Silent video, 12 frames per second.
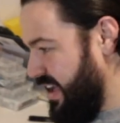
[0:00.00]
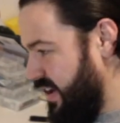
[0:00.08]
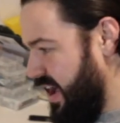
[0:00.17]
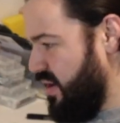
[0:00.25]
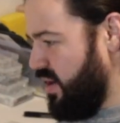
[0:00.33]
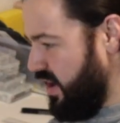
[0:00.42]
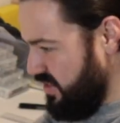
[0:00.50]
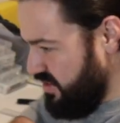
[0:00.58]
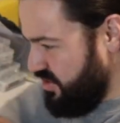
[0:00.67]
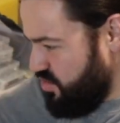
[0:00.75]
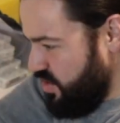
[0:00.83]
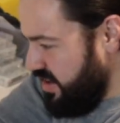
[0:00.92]
out how high the
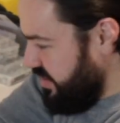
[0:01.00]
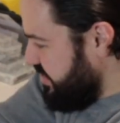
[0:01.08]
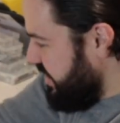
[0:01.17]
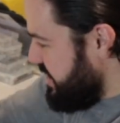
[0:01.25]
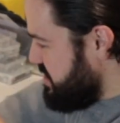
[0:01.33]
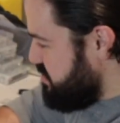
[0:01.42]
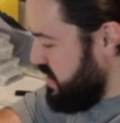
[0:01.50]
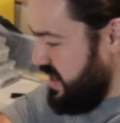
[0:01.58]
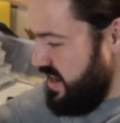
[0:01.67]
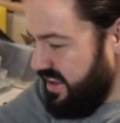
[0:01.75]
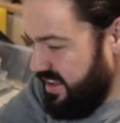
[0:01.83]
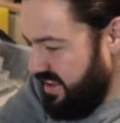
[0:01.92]
strings need to
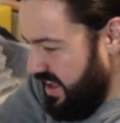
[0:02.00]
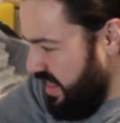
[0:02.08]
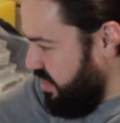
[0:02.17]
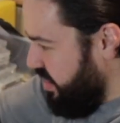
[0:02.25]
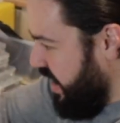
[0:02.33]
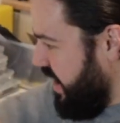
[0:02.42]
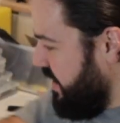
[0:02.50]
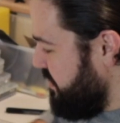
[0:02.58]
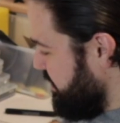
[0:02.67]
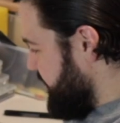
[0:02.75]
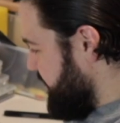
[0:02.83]
be and that.